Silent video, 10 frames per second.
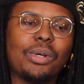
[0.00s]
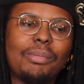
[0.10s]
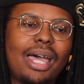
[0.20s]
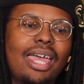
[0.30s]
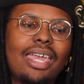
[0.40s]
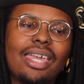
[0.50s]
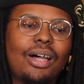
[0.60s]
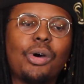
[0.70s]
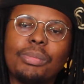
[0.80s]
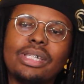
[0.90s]
One of my
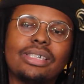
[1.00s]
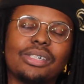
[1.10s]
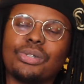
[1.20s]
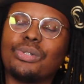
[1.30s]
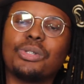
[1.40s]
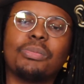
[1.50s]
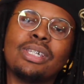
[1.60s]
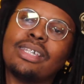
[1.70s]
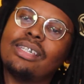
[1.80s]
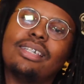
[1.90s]
homies introduced me.